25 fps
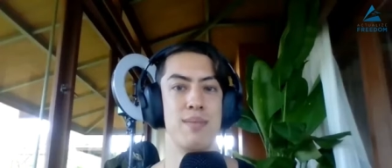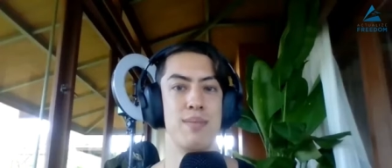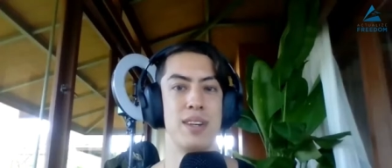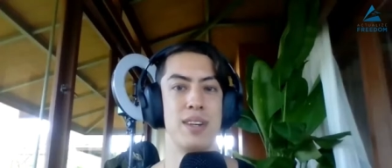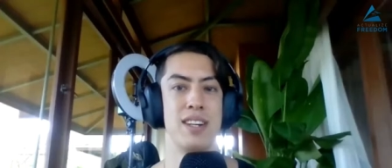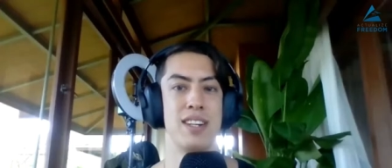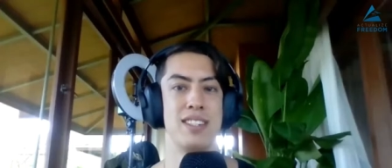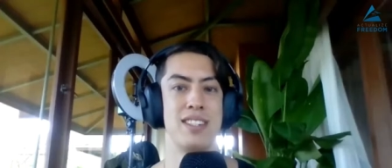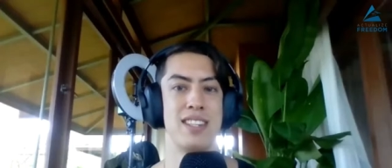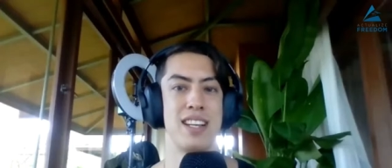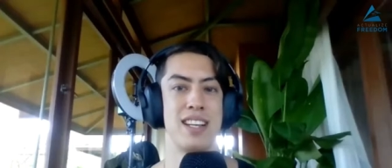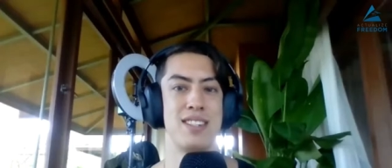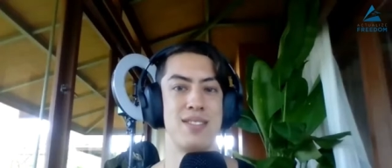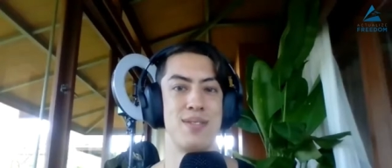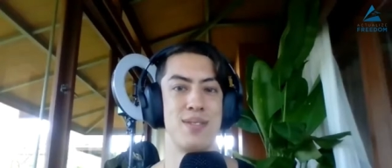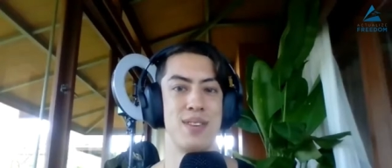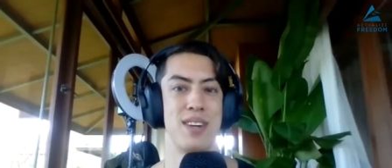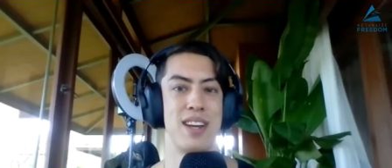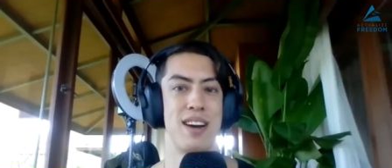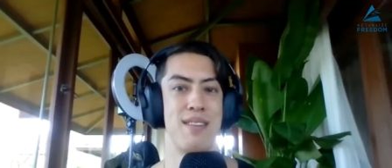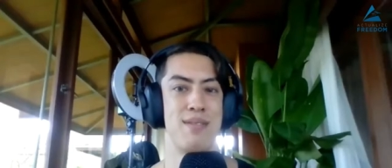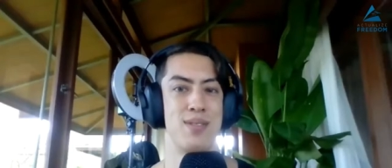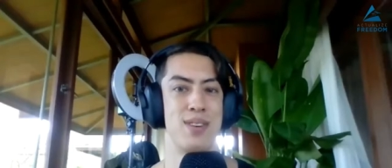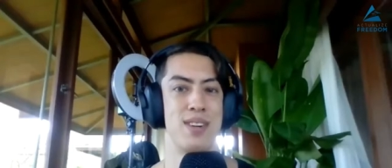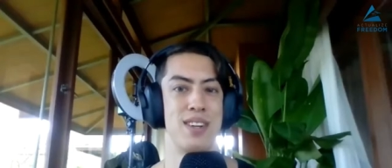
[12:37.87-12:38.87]
because that's what
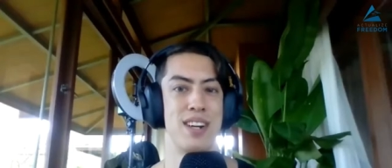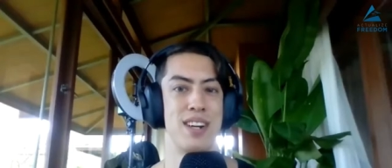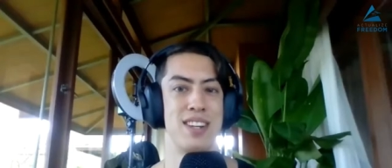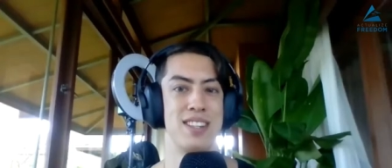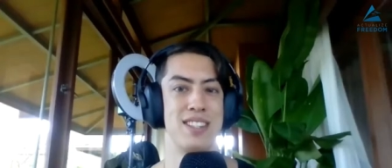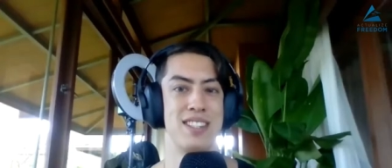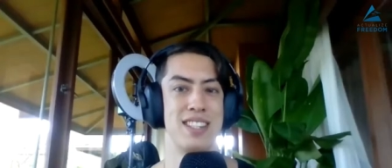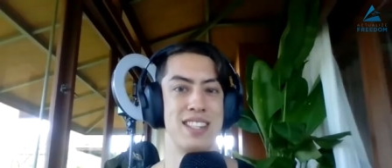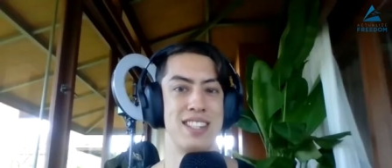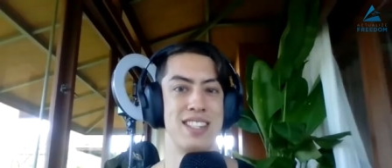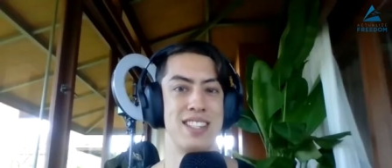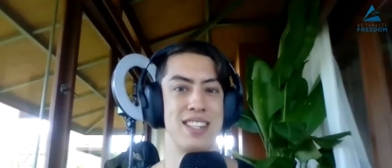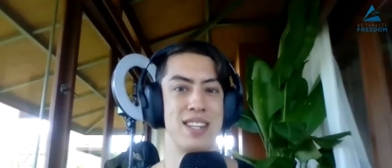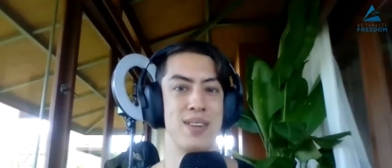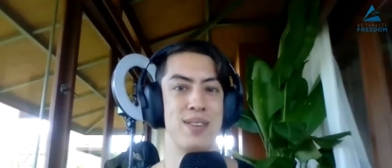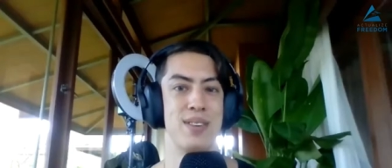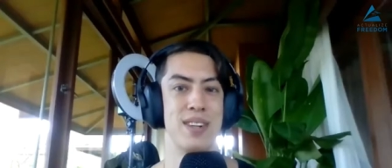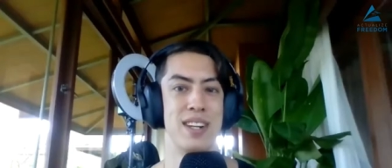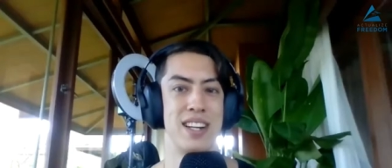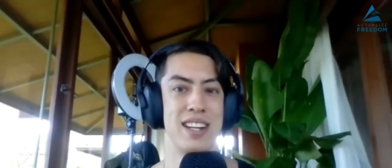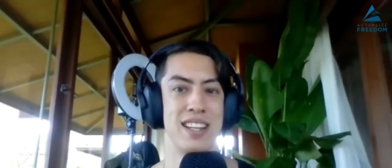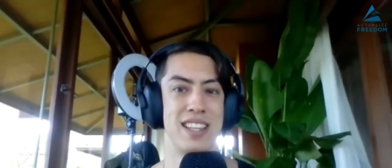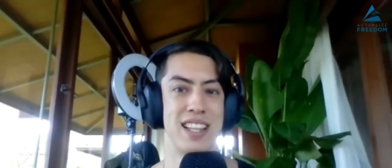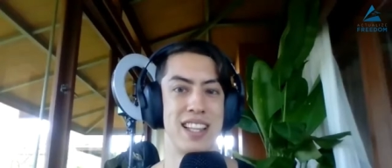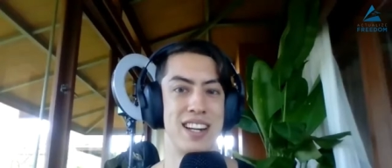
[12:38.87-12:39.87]
everyone else is
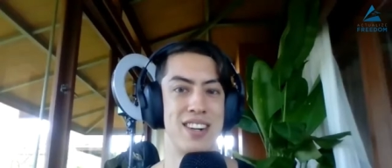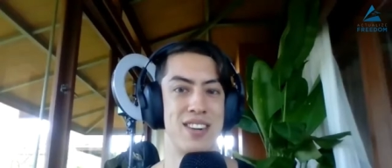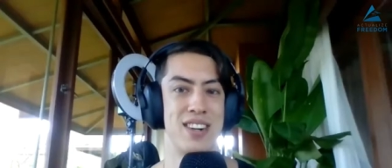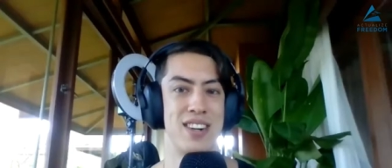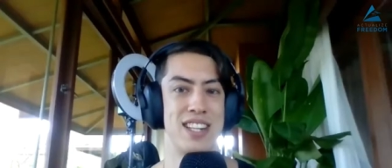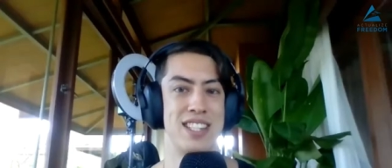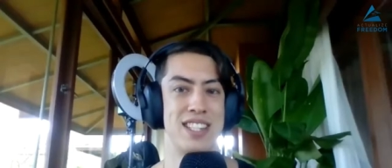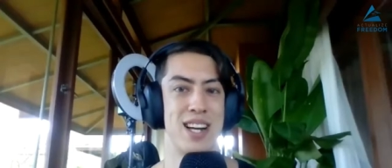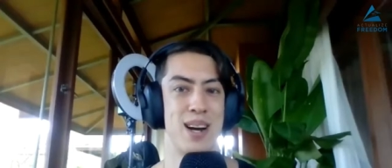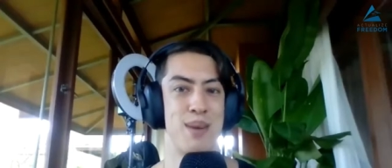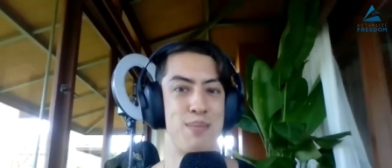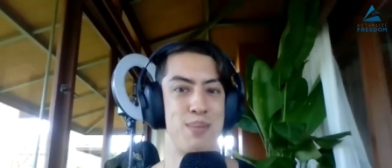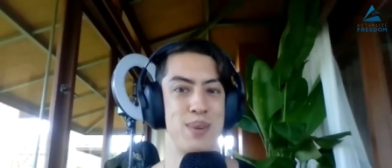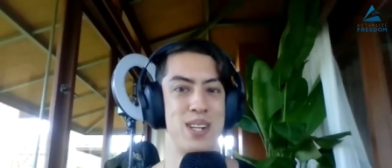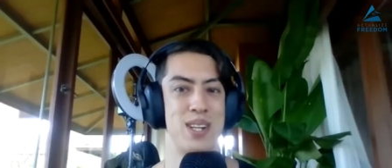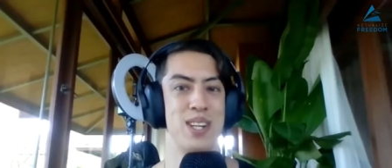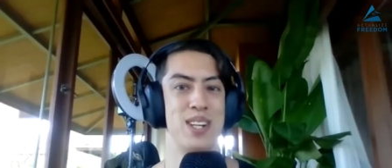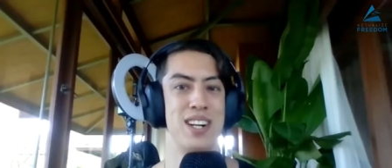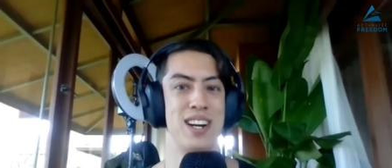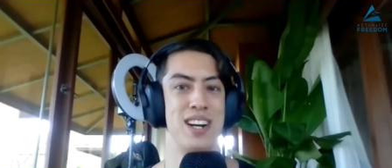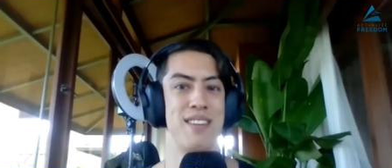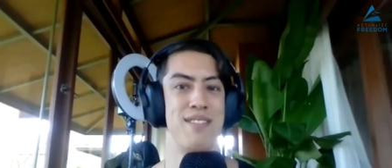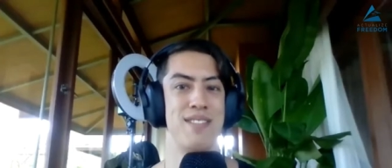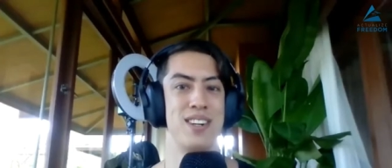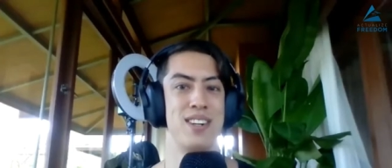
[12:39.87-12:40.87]
doing, and that creates the
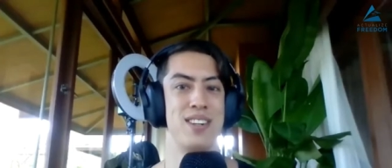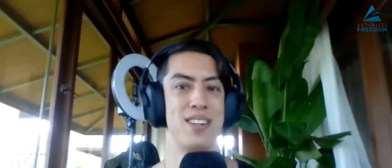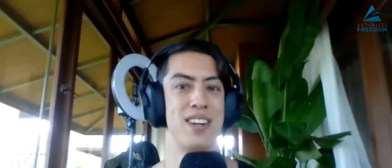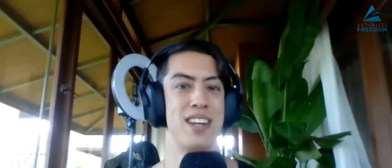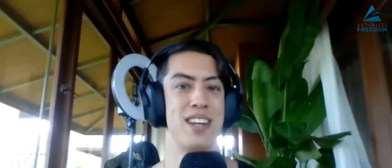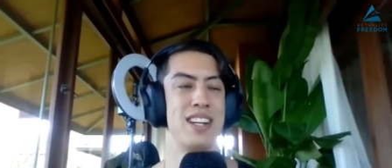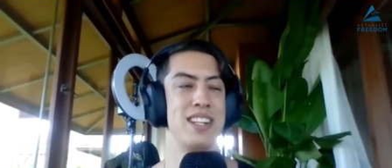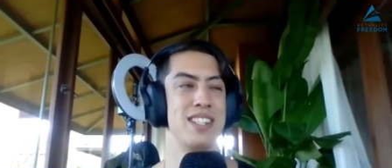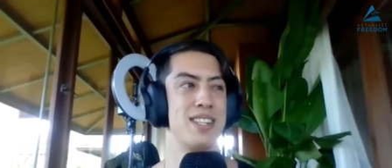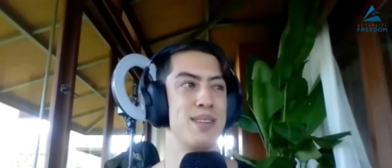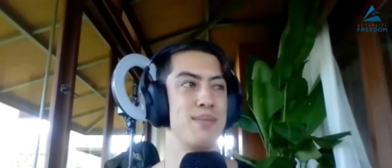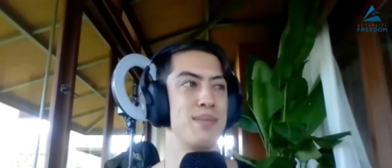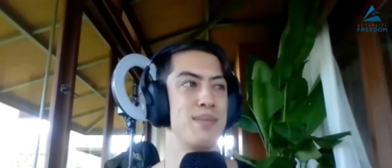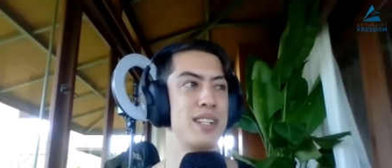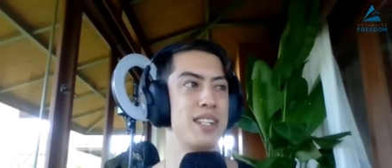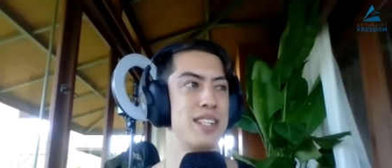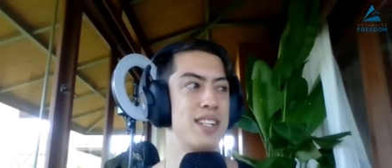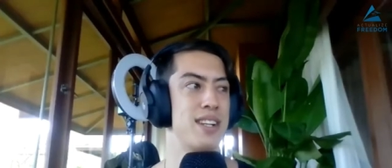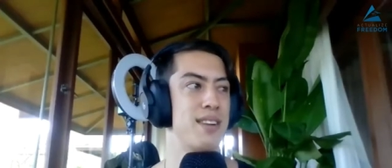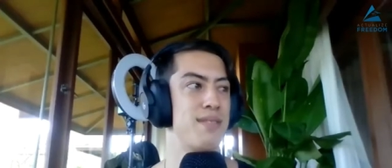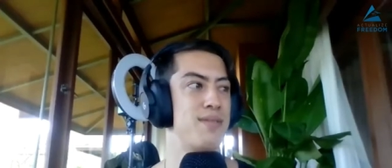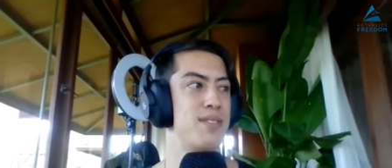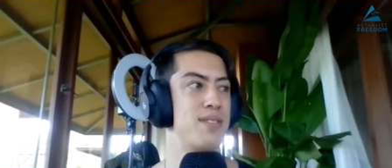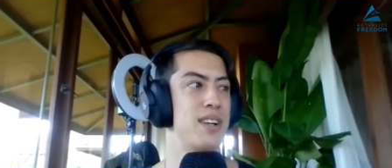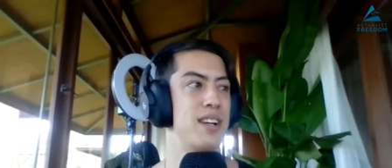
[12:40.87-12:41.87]
opportunity for creating something
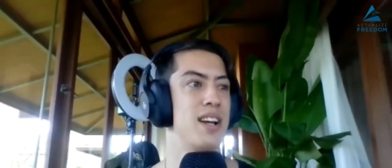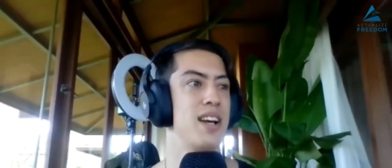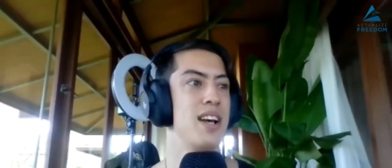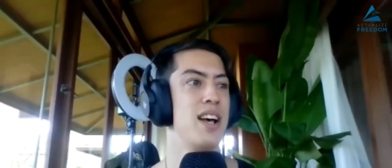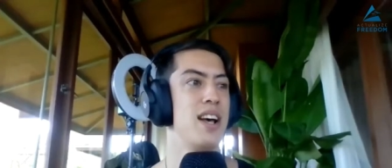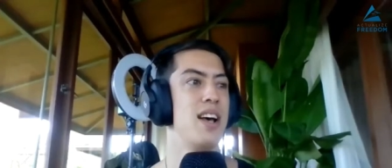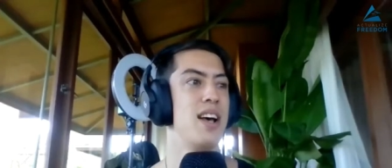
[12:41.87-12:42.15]
different.